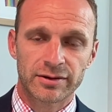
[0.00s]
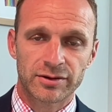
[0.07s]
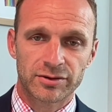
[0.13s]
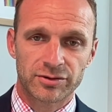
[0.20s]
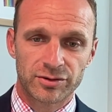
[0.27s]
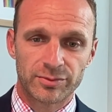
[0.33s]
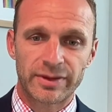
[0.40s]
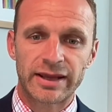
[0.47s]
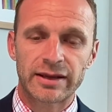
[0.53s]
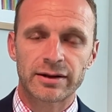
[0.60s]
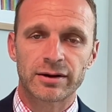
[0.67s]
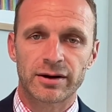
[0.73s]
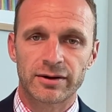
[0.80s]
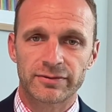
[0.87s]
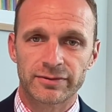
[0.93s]
to make
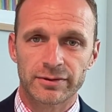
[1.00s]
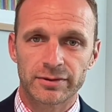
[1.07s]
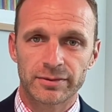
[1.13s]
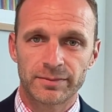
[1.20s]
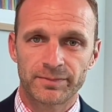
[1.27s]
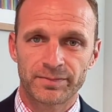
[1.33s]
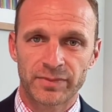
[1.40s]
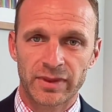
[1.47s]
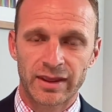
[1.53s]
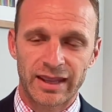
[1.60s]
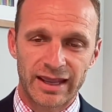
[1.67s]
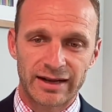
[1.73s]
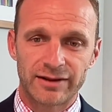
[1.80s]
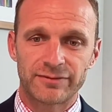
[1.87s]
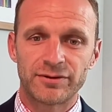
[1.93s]
an offer.
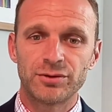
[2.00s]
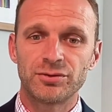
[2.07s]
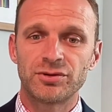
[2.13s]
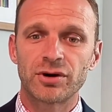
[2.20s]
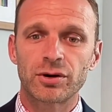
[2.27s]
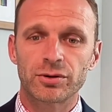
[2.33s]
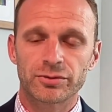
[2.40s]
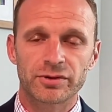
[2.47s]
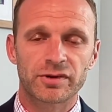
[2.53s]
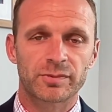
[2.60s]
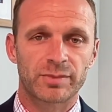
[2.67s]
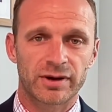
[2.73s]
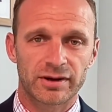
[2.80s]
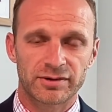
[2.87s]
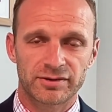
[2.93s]
And if you don't
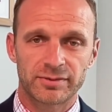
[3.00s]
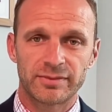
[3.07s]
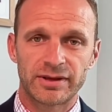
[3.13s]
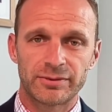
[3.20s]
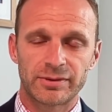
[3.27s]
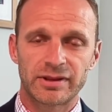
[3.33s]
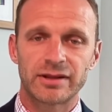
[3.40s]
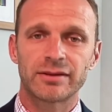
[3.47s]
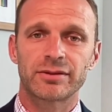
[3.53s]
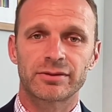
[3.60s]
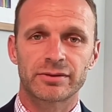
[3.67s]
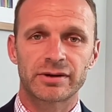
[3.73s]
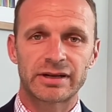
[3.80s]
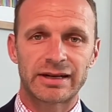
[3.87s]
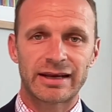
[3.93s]
respond to me within
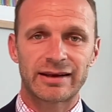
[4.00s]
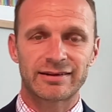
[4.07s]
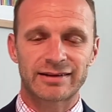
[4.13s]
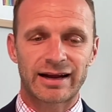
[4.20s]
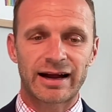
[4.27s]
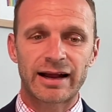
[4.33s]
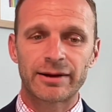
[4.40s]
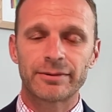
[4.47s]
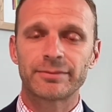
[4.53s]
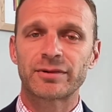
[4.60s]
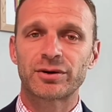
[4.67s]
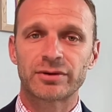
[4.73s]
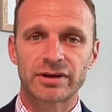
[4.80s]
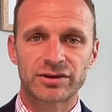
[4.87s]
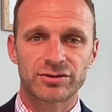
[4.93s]
30 days, I am
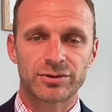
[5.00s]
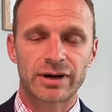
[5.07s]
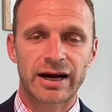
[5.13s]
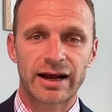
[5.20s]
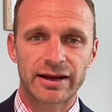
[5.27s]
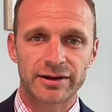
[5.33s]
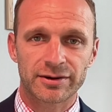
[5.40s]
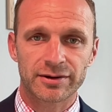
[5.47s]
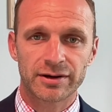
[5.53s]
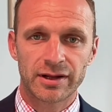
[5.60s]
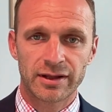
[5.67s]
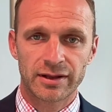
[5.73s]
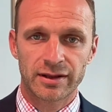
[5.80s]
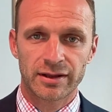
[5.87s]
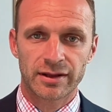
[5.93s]
going to hire
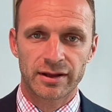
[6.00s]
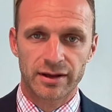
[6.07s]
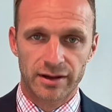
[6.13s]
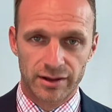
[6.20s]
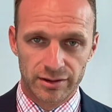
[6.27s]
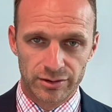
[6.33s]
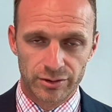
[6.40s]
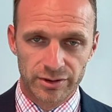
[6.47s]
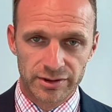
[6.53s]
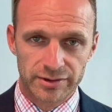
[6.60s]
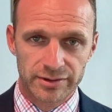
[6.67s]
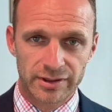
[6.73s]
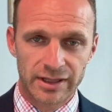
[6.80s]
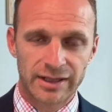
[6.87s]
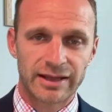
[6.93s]
a
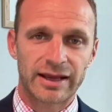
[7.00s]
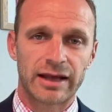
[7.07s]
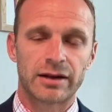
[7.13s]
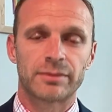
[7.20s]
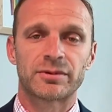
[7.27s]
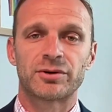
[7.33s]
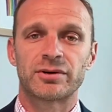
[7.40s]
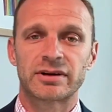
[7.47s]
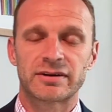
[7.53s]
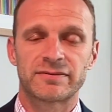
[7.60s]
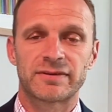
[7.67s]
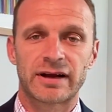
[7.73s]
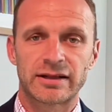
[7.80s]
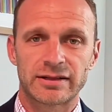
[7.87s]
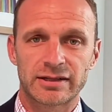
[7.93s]
lawyer and I'm going to
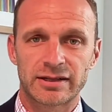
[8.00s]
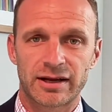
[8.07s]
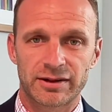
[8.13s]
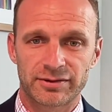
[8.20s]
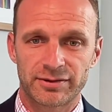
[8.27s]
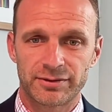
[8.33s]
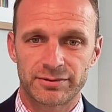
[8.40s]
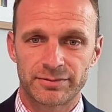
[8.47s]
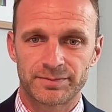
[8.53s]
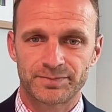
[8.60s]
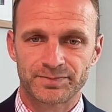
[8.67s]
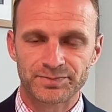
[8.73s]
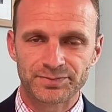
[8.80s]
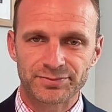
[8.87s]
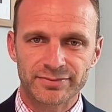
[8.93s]
file a lawsuit."
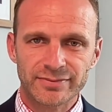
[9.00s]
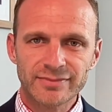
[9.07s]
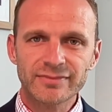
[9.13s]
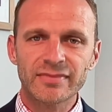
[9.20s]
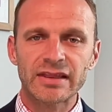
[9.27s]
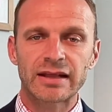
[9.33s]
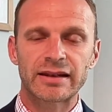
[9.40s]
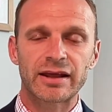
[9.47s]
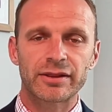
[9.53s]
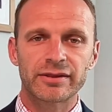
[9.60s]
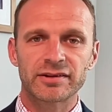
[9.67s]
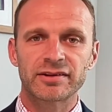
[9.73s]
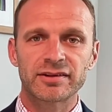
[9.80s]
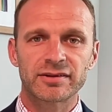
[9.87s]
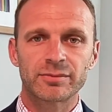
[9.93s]
Now,
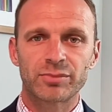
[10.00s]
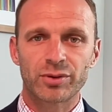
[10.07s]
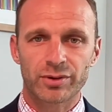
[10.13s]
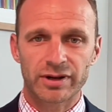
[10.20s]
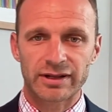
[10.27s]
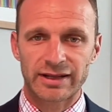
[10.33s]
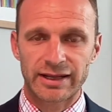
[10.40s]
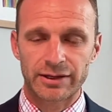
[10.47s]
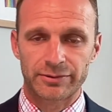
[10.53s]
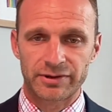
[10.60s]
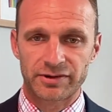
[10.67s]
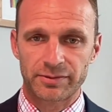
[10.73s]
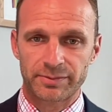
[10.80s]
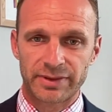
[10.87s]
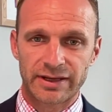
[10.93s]
this is important
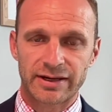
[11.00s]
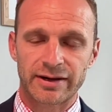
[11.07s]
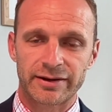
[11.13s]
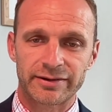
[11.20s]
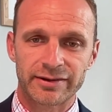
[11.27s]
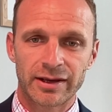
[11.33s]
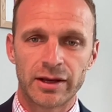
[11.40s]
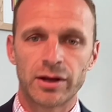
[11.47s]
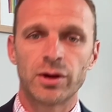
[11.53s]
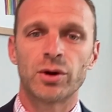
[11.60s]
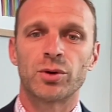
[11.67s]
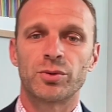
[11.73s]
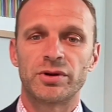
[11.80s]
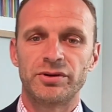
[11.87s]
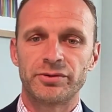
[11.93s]
language because
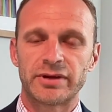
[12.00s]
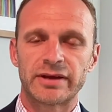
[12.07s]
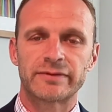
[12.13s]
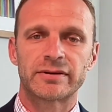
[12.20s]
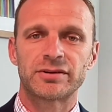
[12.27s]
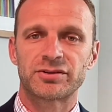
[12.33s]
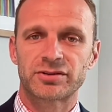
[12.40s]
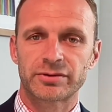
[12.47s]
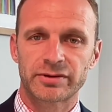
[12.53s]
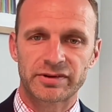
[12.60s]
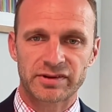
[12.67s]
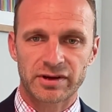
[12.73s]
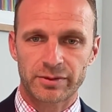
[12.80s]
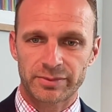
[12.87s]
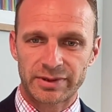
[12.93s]
when you give an
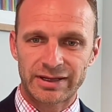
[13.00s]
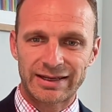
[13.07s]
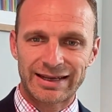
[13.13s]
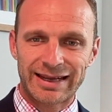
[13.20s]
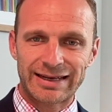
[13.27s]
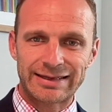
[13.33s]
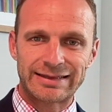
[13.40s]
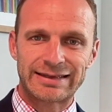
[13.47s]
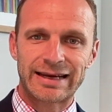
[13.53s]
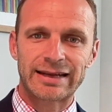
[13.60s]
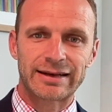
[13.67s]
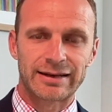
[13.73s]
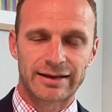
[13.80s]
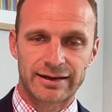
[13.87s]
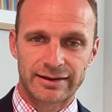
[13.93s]
insurance company a
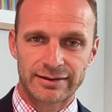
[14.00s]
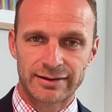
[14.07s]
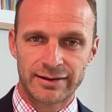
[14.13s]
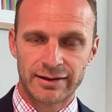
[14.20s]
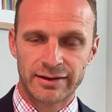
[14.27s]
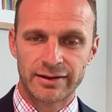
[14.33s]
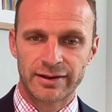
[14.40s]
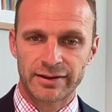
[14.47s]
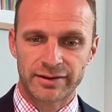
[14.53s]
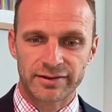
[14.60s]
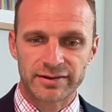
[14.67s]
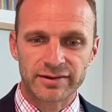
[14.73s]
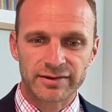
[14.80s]
deadline, this is